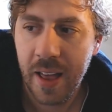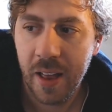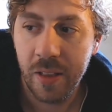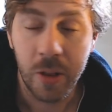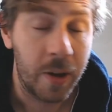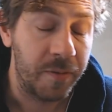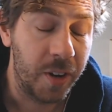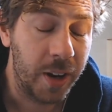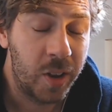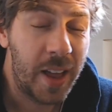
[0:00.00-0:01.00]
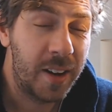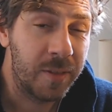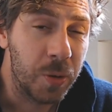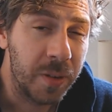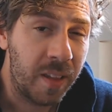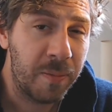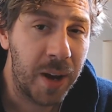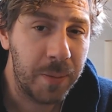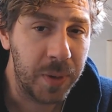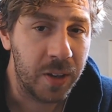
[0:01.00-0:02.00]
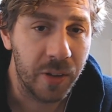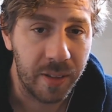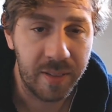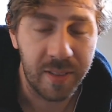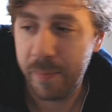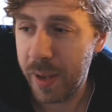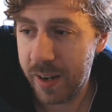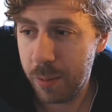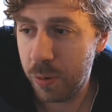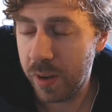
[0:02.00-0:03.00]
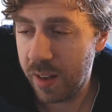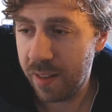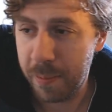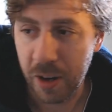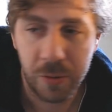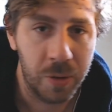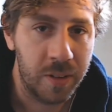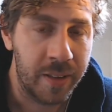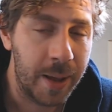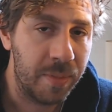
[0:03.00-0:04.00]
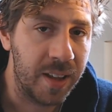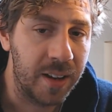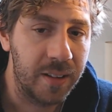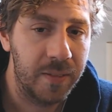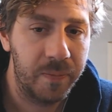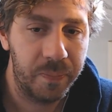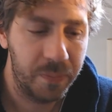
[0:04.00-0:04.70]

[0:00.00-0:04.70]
Though I'm very glad I've gone this route because I've been able to smash through the labs in,